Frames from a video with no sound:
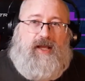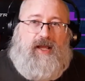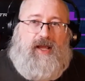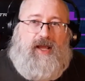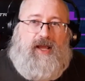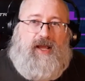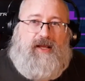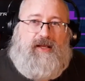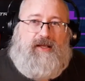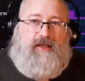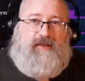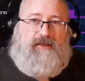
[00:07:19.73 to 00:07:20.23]

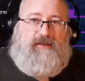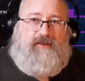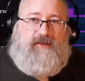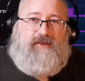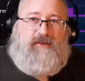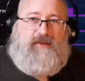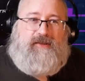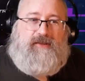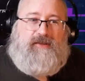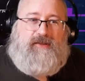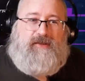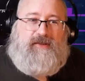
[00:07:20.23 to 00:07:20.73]
And,
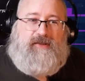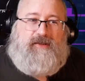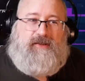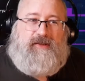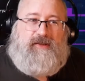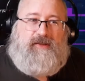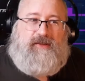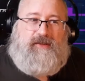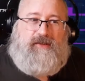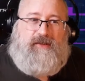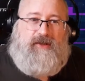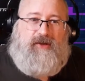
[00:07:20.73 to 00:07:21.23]

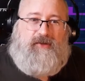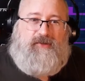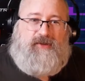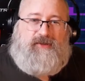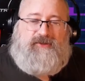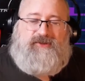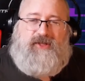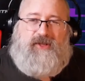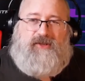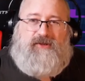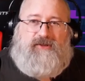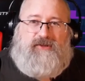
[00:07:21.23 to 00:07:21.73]

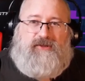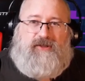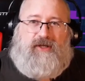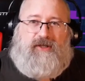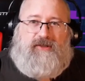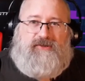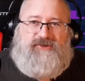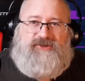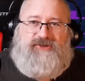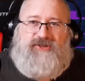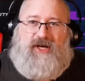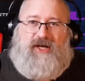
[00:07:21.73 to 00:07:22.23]
there's other
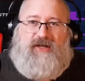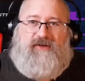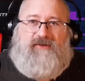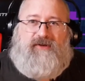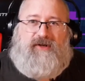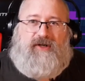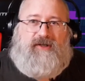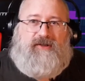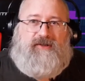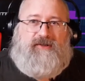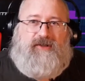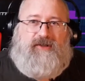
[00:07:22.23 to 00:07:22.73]
genre,